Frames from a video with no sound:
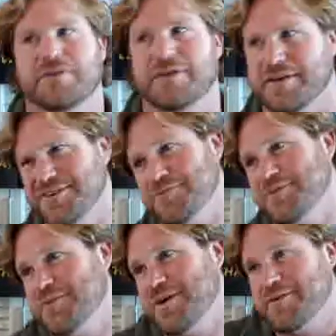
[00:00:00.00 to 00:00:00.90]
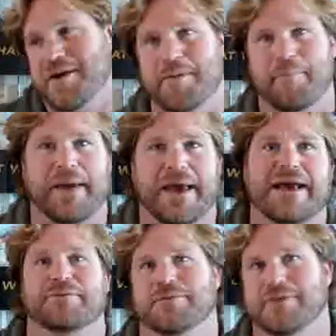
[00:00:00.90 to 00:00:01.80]
And they're like, dude, we want to rob a
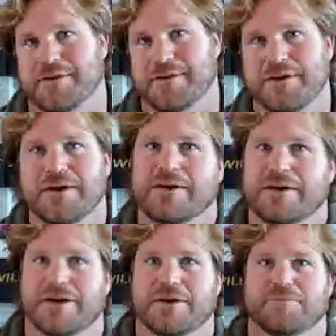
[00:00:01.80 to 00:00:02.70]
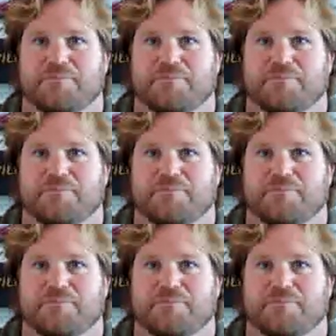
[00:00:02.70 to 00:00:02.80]
bank, we don't want to, you know,